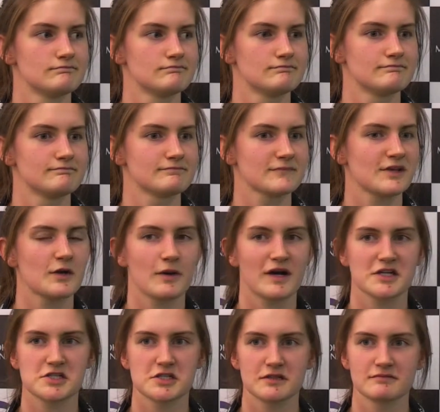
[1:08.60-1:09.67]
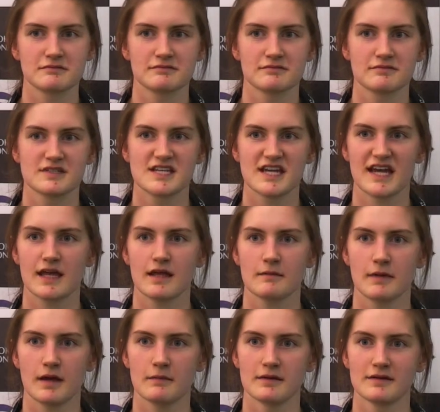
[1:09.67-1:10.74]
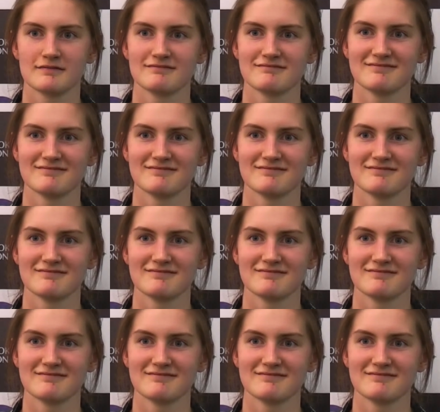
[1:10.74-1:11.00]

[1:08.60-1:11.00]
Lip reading: Question. Tea at the moment.